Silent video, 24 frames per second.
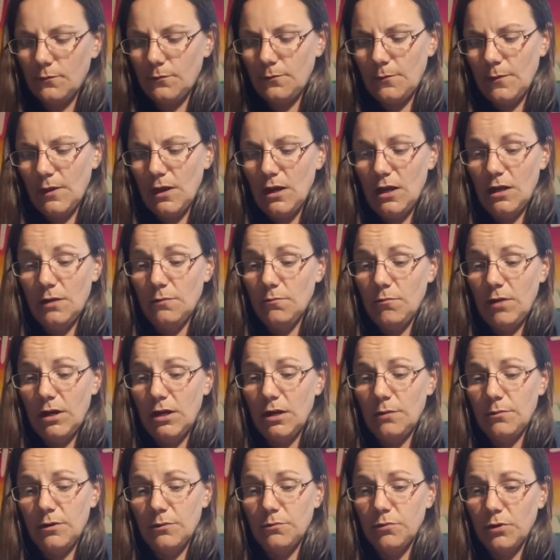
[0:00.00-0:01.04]
It might not
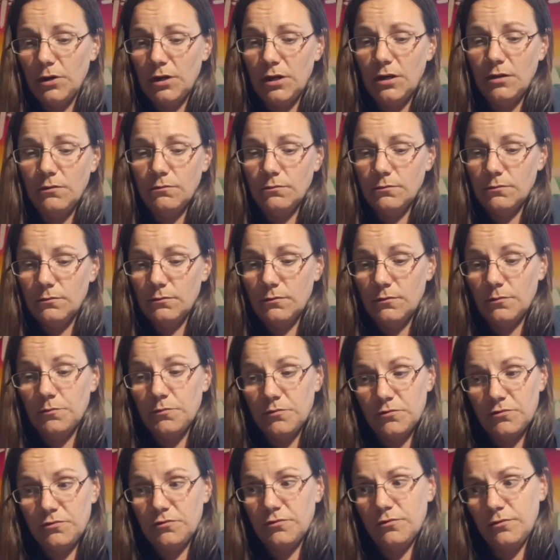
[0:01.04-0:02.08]
be pretty.
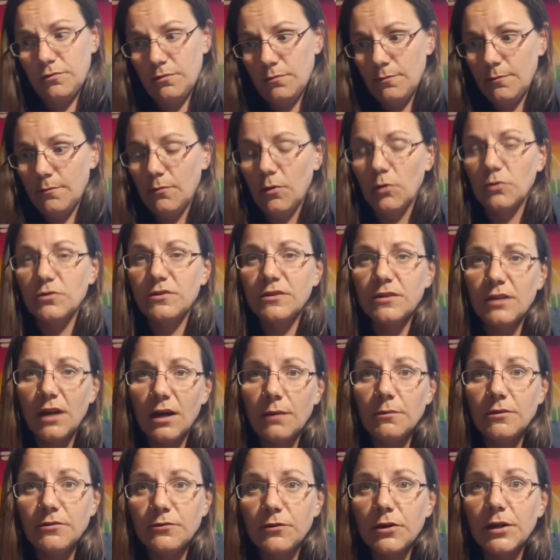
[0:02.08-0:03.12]
Most of the time, it's
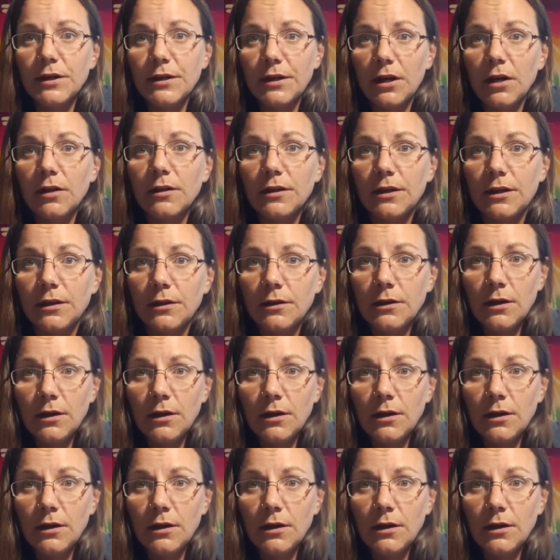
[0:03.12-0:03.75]
freaking ugly.